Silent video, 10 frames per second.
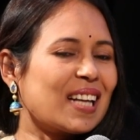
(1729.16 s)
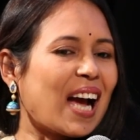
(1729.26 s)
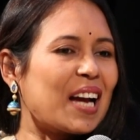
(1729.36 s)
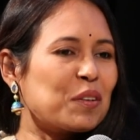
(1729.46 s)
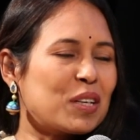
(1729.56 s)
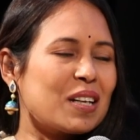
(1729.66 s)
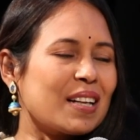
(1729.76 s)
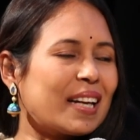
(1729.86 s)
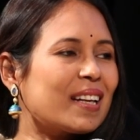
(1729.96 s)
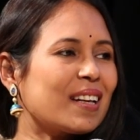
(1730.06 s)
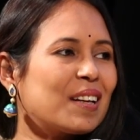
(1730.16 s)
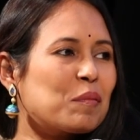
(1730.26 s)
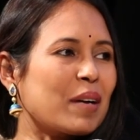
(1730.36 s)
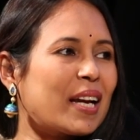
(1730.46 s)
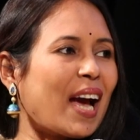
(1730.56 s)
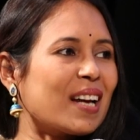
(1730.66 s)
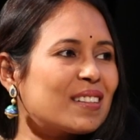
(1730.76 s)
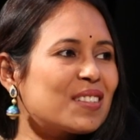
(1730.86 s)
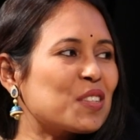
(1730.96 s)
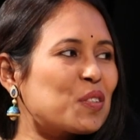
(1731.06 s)
I would like my
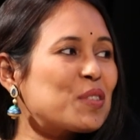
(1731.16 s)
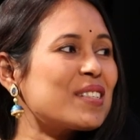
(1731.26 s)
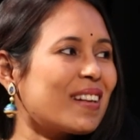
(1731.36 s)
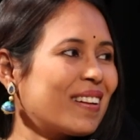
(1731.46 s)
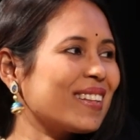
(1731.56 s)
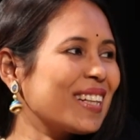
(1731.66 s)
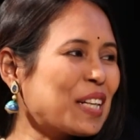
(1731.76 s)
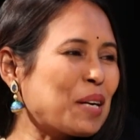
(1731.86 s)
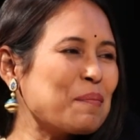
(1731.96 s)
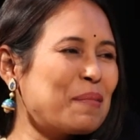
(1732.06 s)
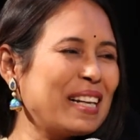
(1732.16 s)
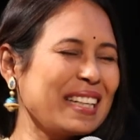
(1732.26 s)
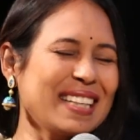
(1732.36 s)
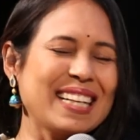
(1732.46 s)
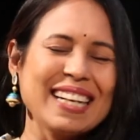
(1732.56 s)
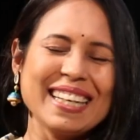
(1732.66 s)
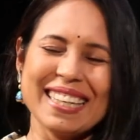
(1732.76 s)
actress to surrender completely.